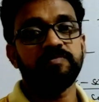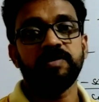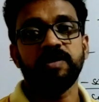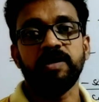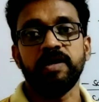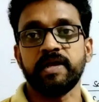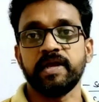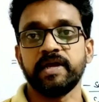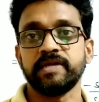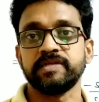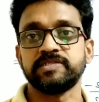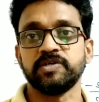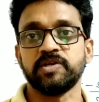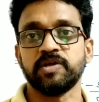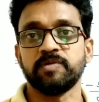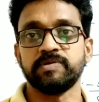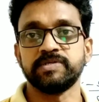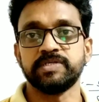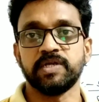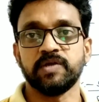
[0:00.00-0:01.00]
Again
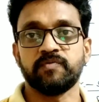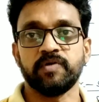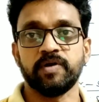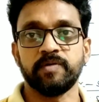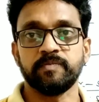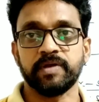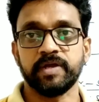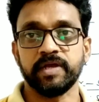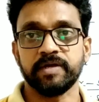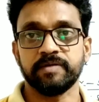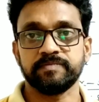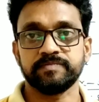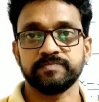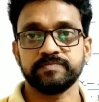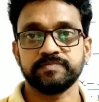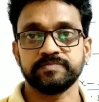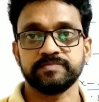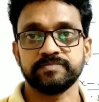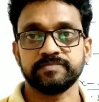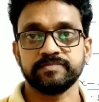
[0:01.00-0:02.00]
0 by 0 form came.
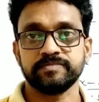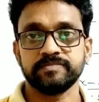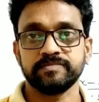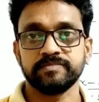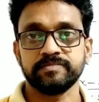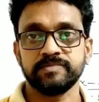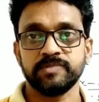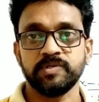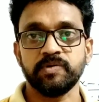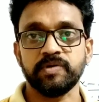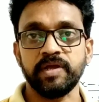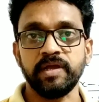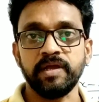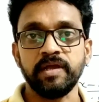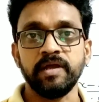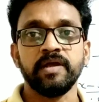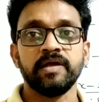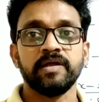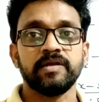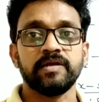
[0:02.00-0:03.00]
Okay.
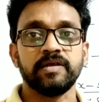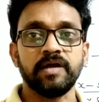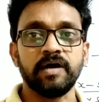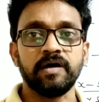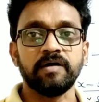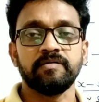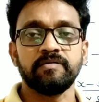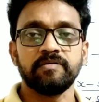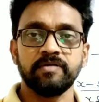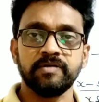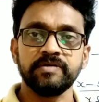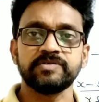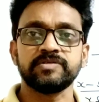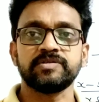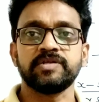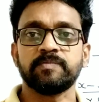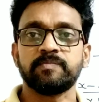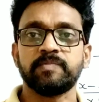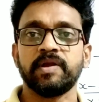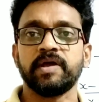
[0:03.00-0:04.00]
Now, we should
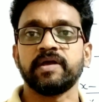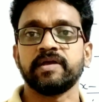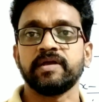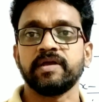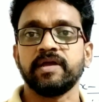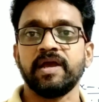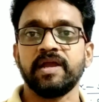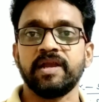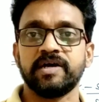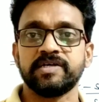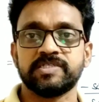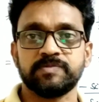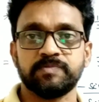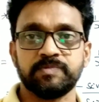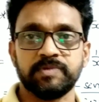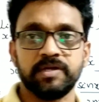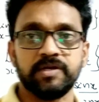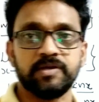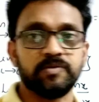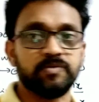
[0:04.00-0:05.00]
apply
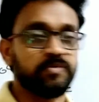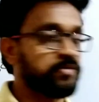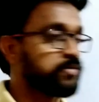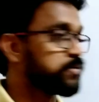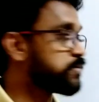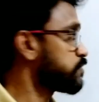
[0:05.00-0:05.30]
L'Hospital rule.